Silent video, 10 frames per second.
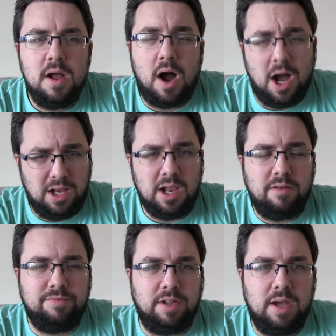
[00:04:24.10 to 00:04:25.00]
I
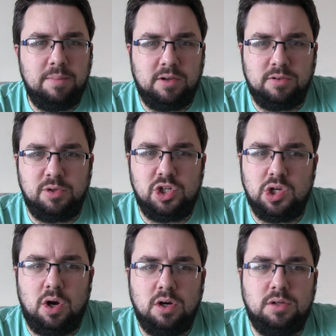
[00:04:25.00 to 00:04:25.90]
loved it because I was
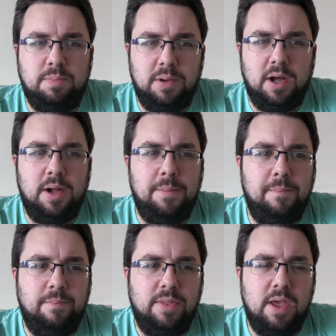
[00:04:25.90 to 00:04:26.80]
shocked, but
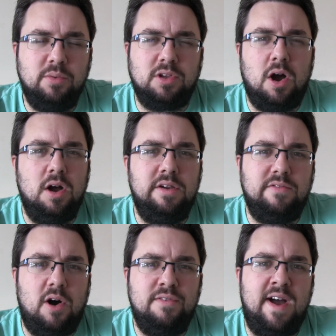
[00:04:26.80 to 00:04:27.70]
it was kind
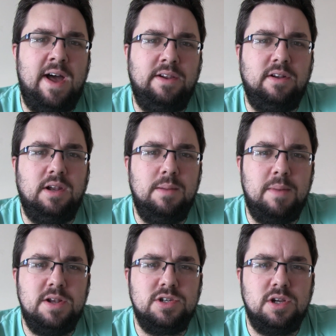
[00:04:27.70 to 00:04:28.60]
of offhandedly
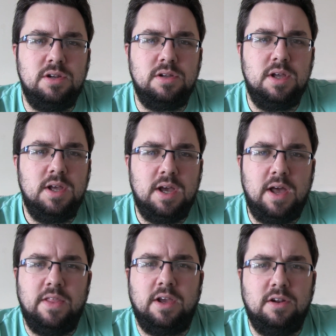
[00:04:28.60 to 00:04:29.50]
mentioned,
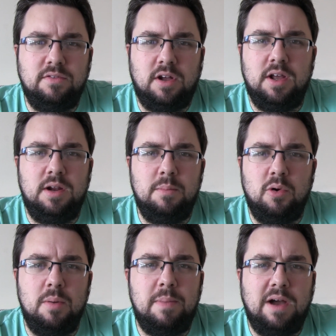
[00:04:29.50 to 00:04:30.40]
and they could have done it in a
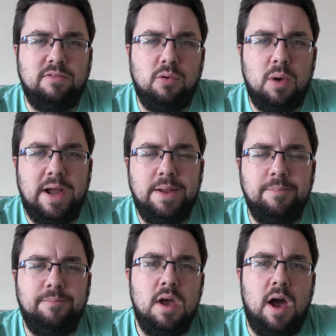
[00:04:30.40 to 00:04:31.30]
more impactful way.
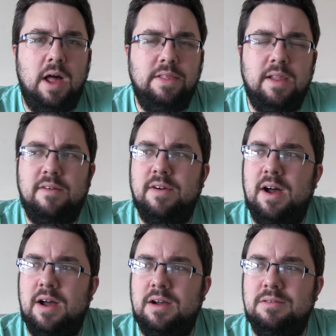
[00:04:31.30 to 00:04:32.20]

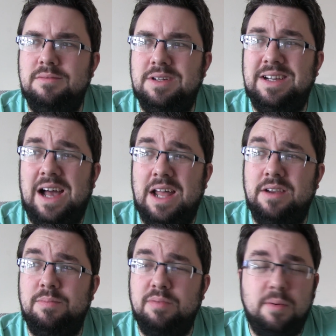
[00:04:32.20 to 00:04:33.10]
Another,
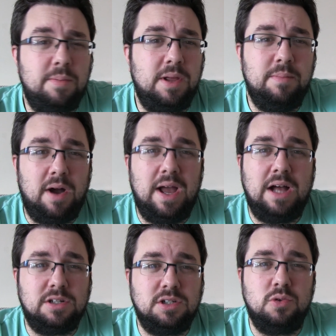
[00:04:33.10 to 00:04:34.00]
and probably my
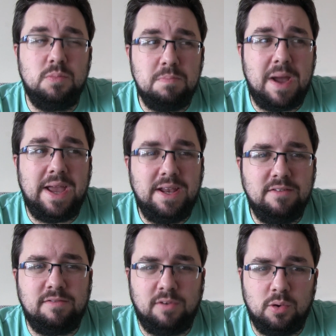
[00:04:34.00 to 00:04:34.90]
actual
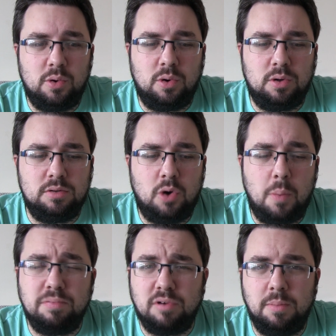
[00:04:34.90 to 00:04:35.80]
main flaw
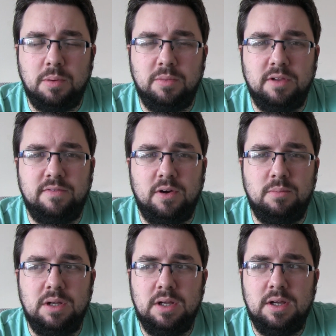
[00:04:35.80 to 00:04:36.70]
or problem with the
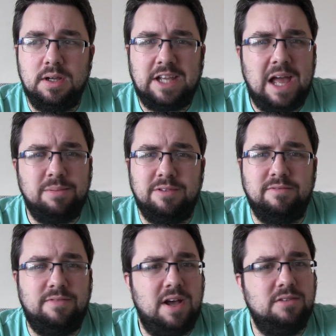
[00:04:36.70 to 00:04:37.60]
film, Captain
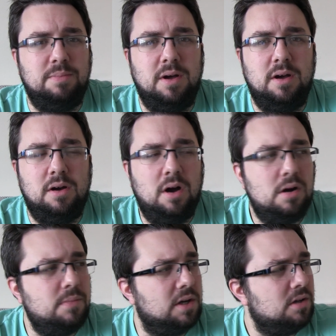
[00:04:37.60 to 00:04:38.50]
Phasma.
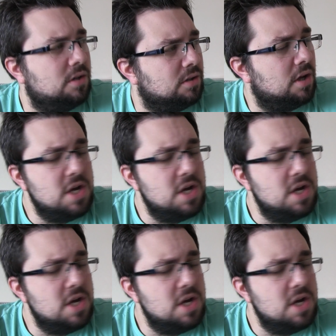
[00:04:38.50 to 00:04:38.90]
Oh my god.